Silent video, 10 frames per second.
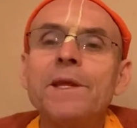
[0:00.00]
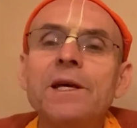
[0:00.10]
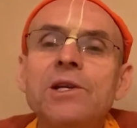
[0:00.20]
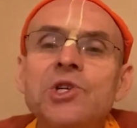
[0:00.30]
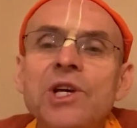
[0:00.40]

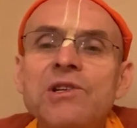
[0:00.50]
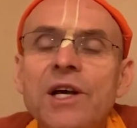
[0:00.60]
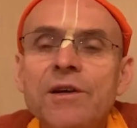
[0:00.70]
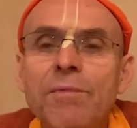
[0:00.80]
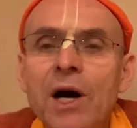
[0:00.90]
In the
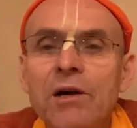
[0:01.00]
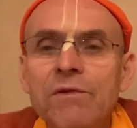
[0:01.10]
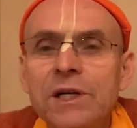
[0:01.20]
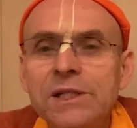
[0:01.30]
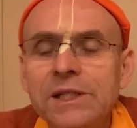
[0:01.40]
Chaitanya
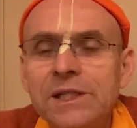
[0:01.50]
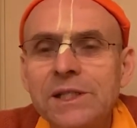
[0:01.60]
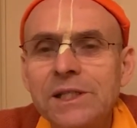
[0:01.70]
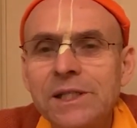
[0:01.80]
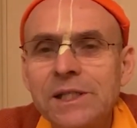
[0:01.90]
Bhagavat, it
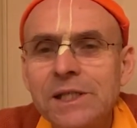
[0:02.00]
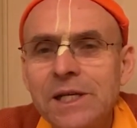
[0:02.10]
is